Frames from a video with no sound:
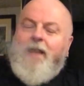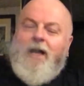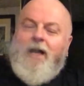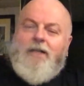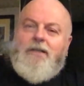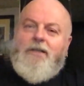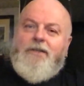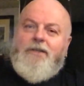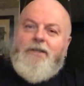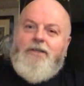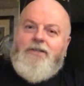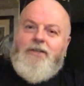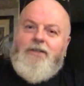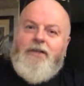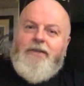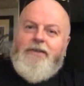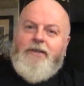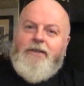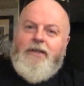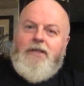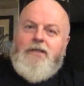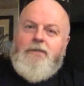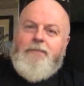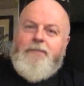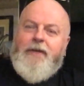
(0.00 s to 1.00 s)
I don't think there's
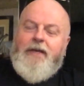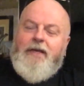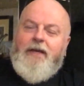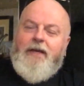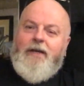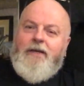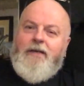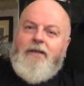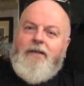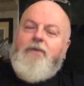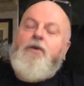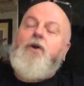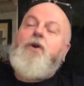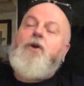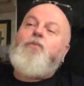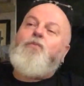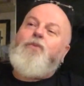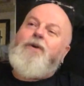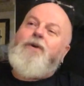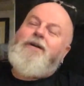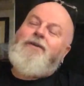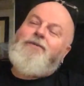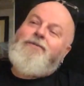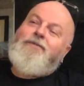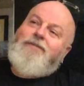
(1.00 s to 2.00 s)
anything to be gained.
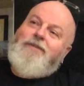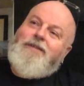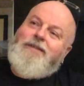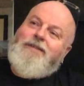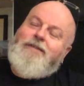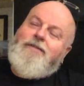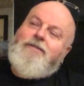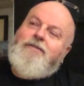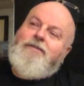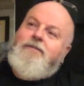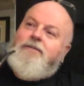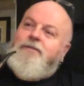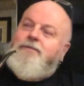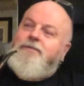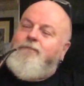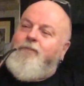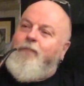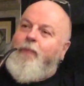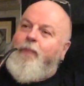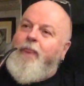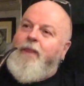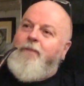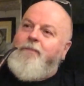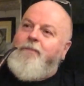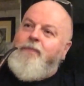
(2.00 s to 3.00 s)
Well, yeah,
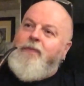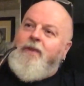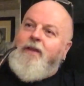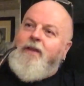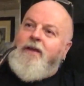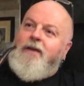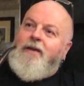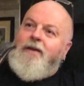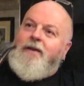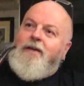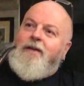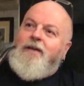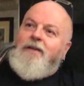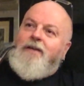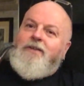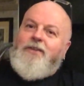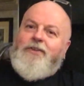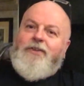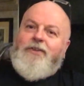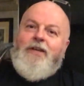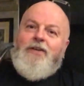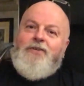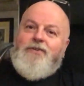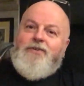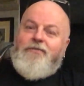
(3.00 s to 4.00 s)
the
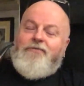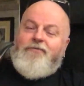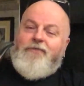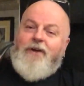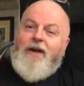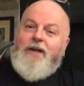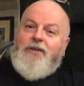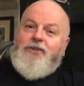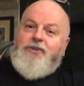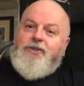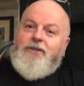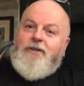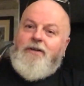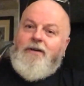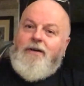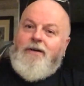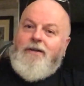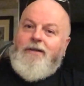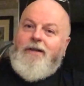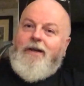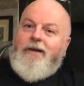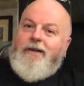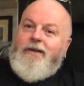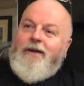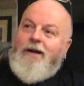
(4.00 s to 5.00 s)
things are
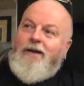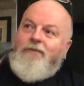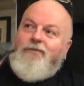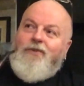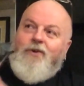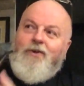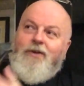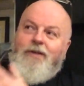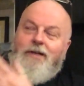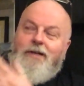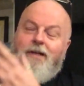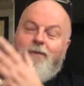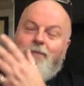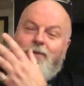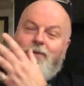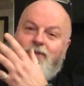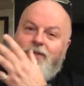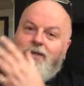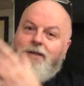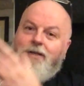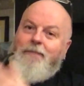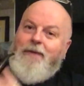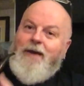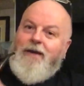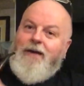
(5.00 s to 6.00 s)
fragile, and I've got a
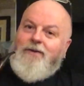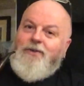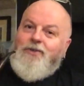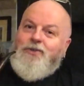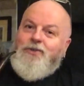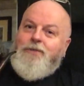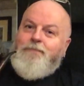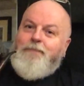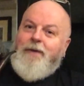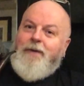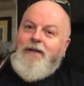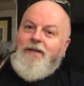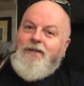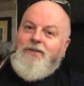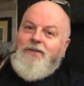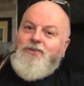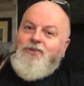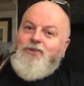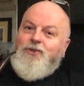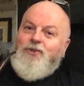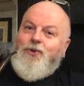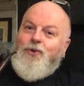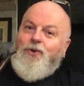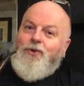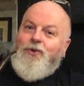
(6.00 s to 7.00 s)
limited amount of space,
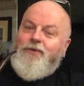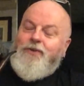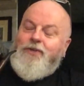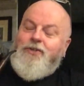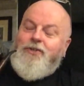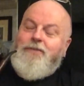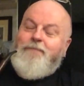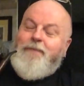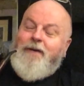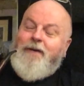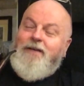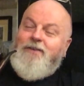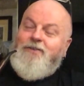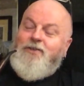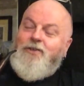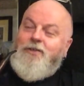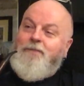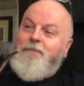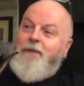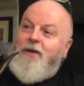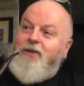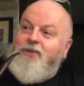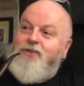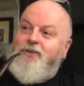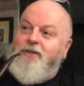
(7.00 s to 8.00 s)
storage space
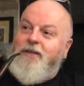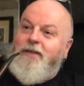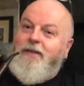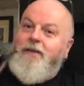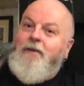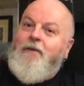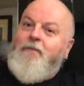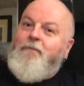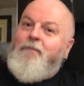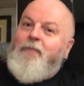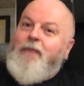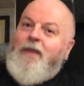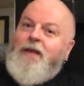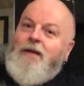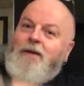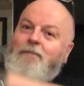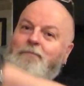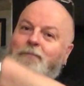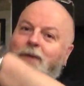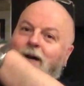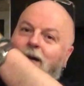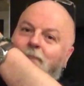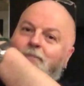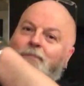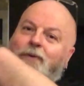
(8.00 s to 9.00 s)
especially.
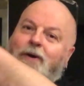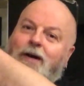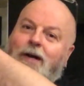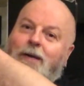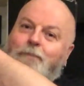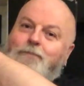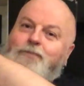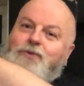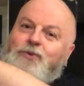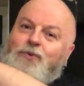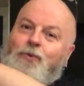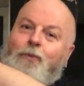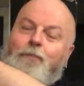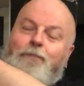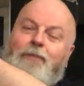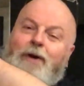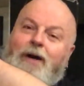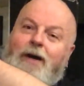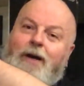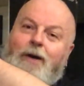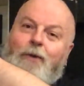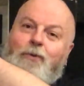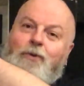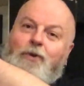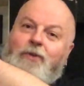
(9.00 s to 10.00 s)
My pipes are all
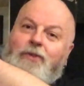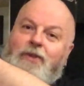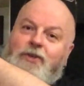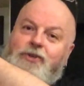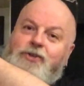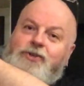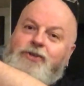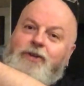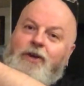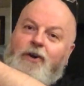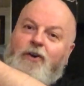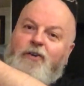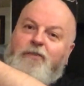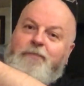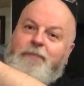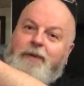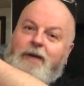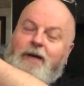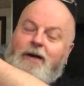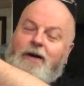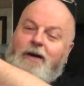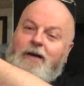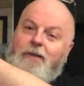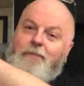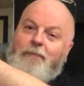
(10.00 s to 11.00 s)
piled on this shelf
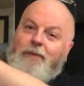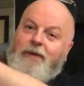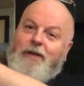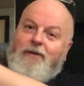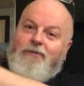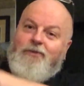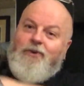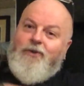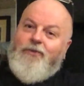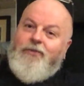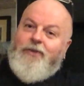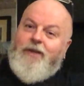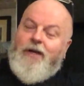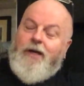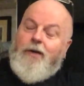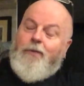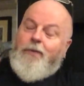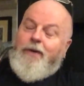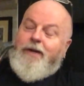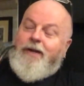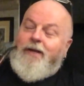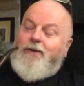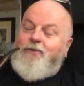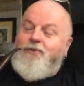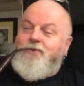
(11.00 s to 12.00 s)
behind me. I've got
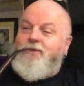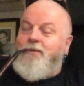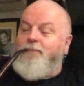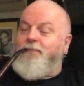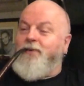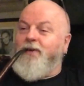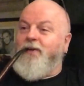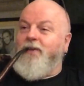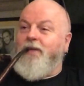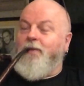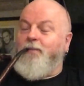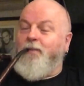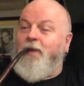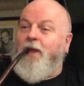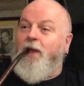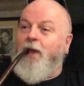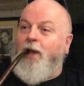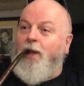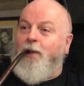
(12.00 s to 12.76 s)
nowhere else to put them.